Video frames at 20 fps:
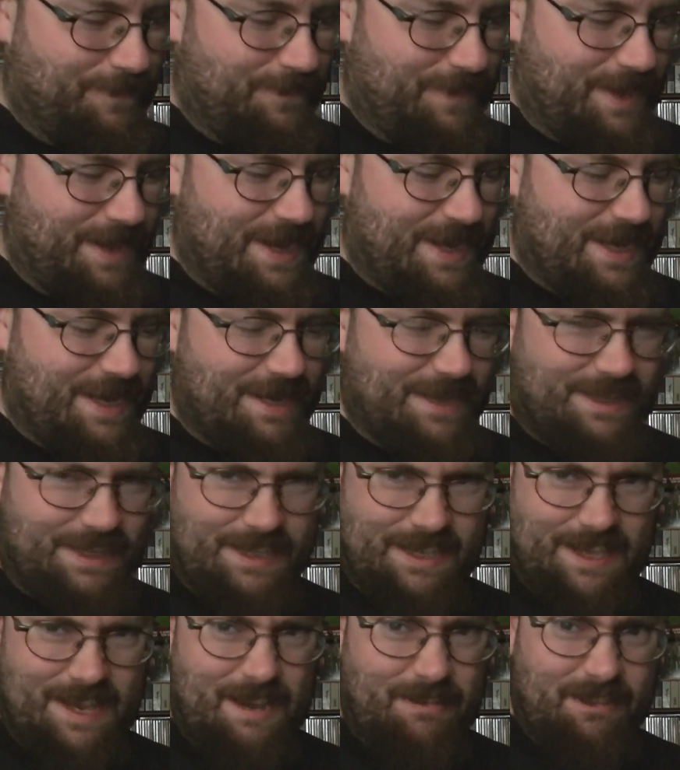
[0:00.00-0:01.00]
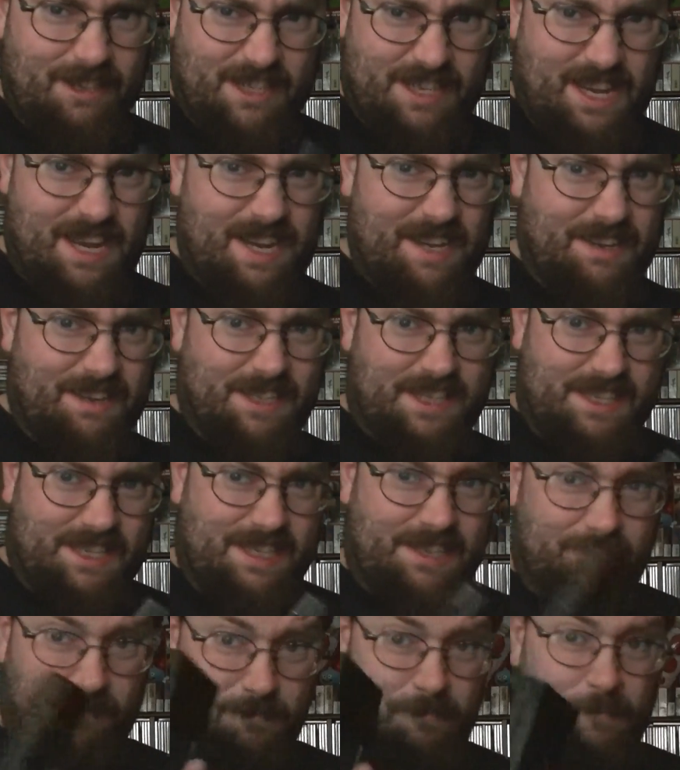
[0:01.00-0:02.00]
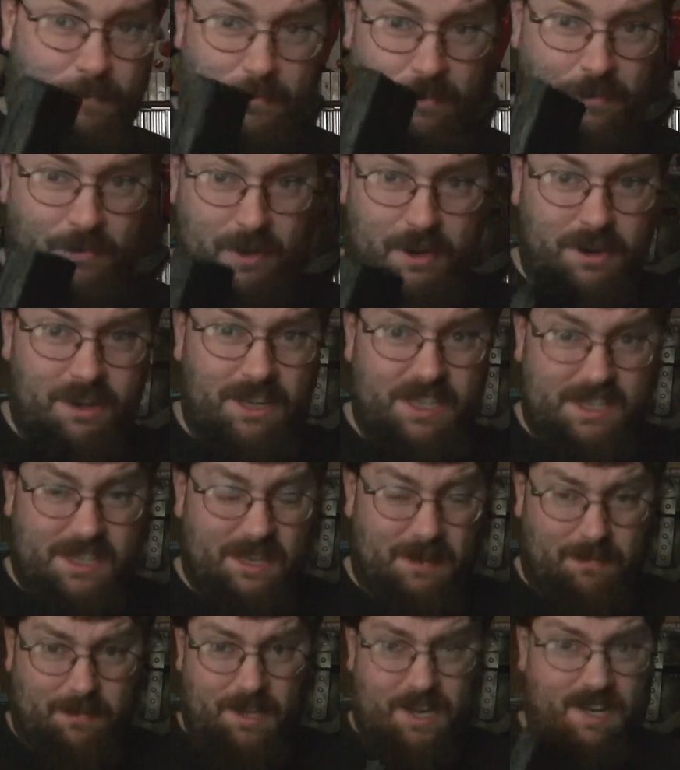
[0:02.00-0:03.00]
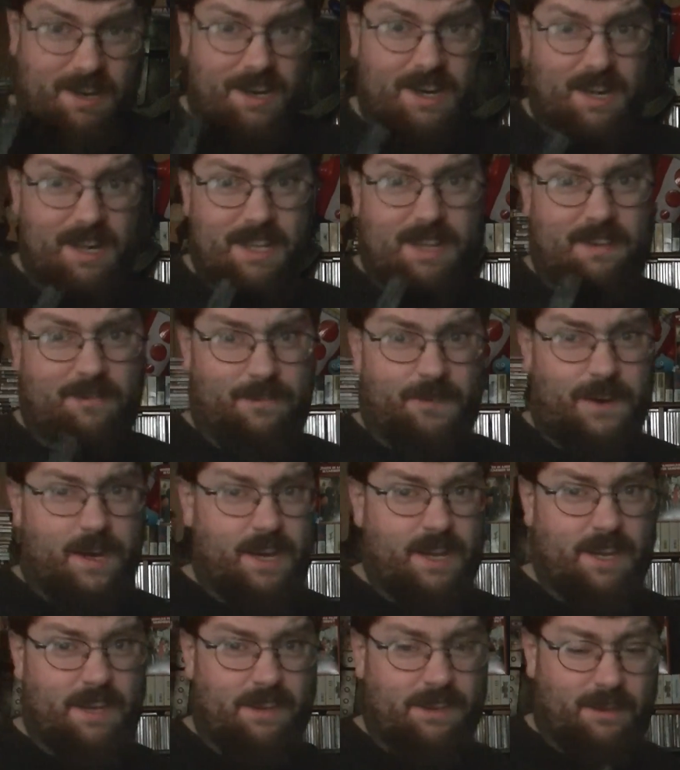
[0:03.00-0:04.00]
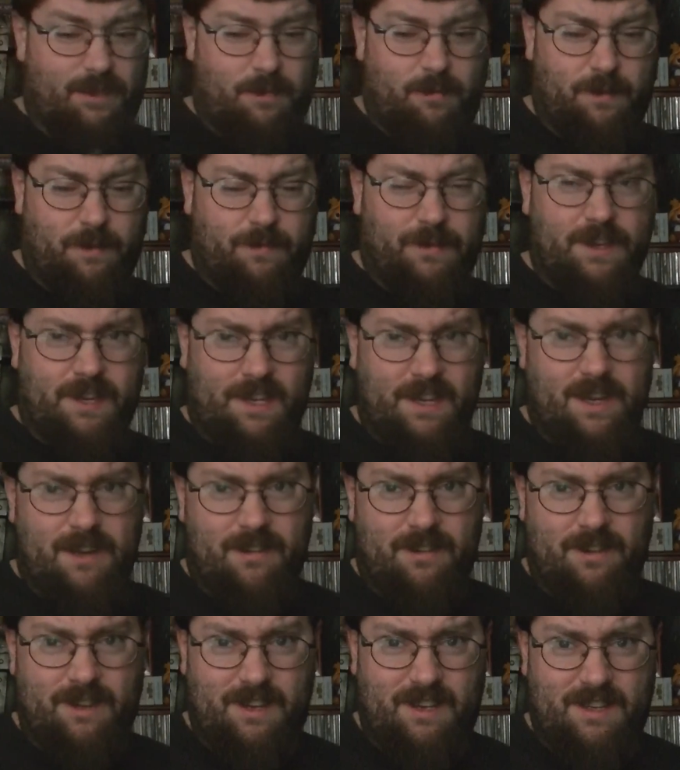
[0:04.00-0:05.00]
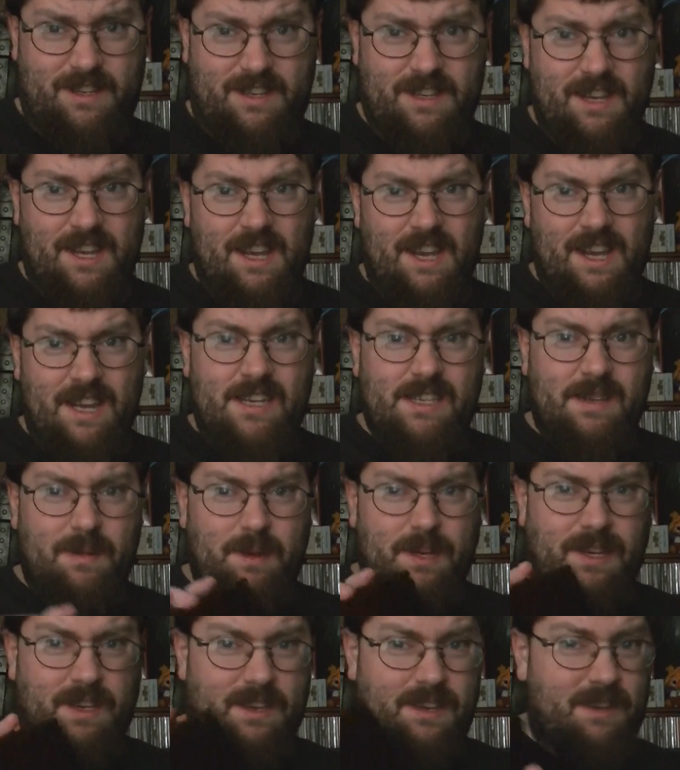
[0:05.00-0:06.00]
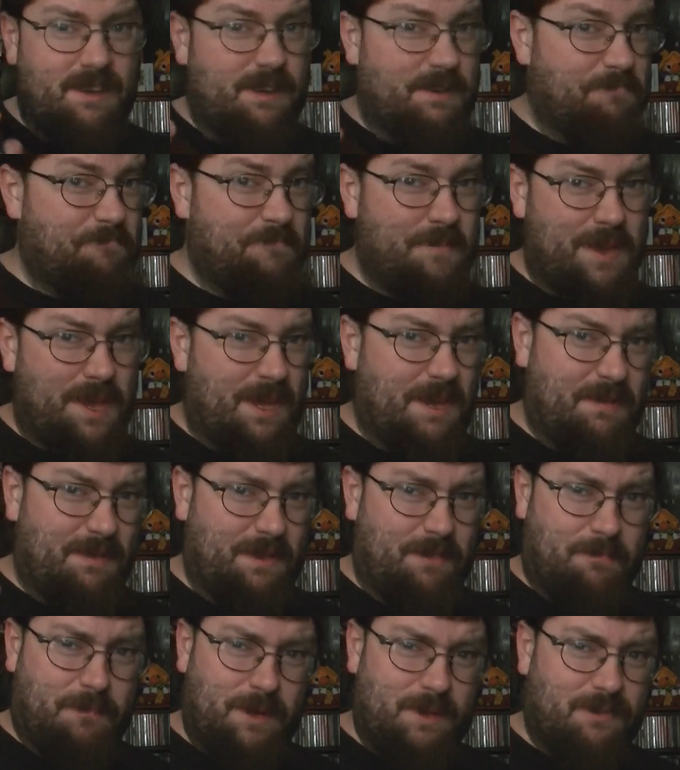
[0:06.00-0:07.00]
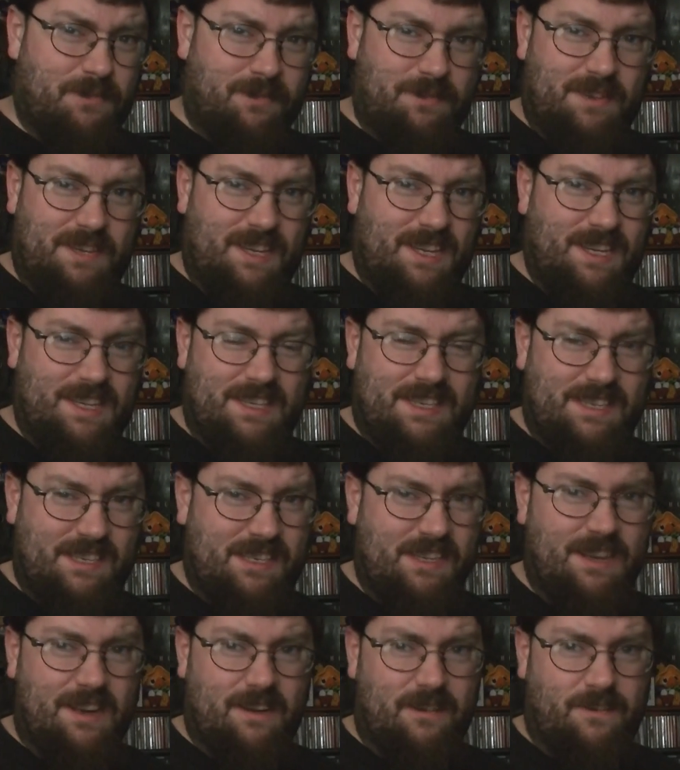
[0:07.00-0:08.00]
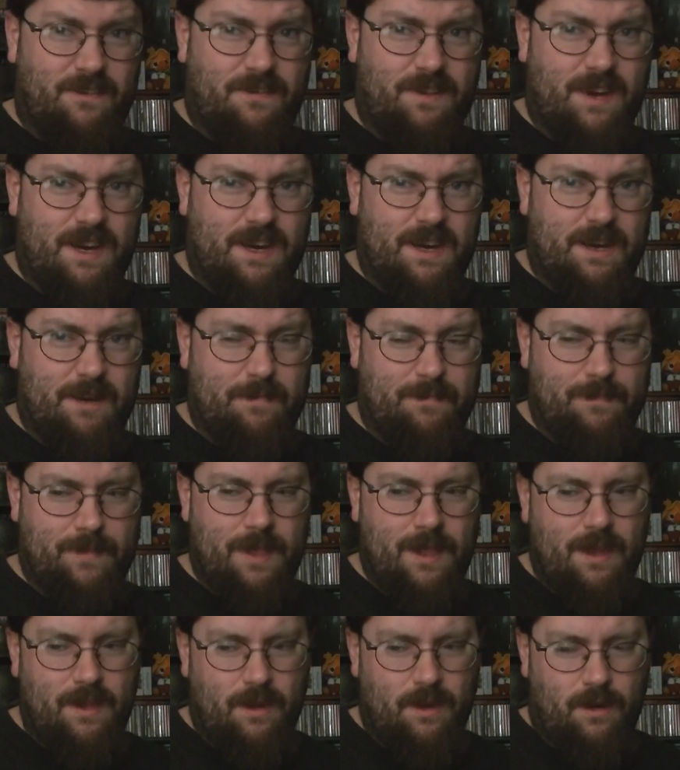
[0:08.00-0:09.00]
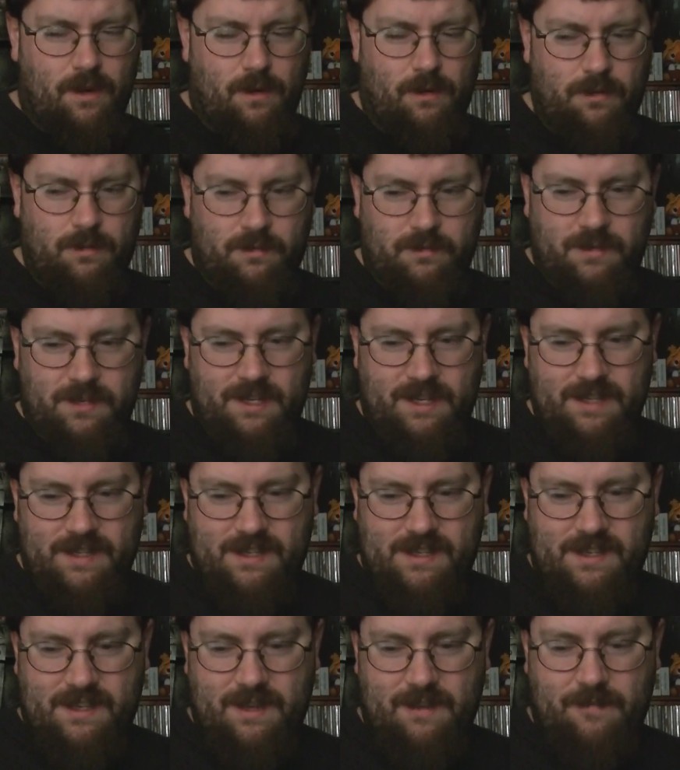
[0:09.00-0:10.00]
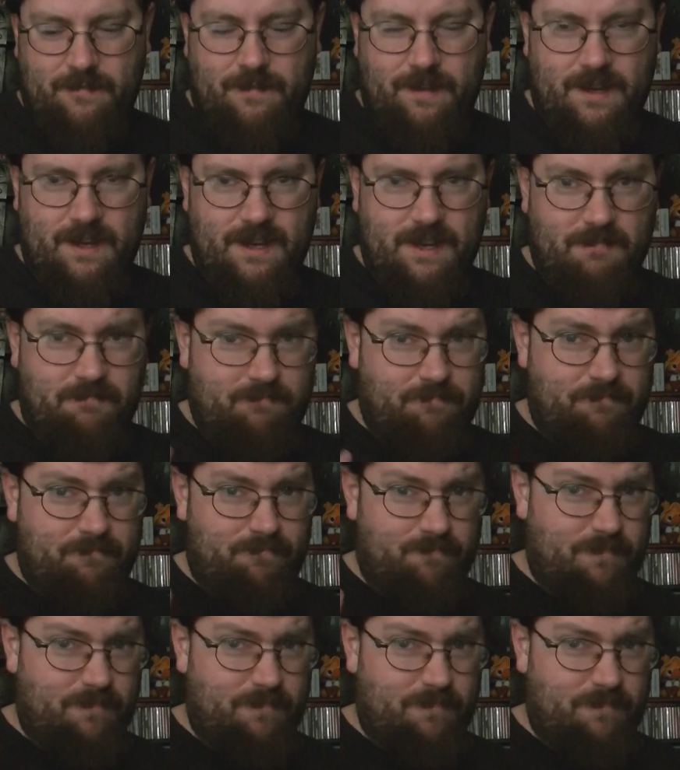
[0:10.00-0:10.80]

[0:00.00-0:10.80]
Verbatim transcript: yeah that that was kind of really something odd to find on thrifting not only just because I mean even the original DS stuff, um, old old DS stuff, um,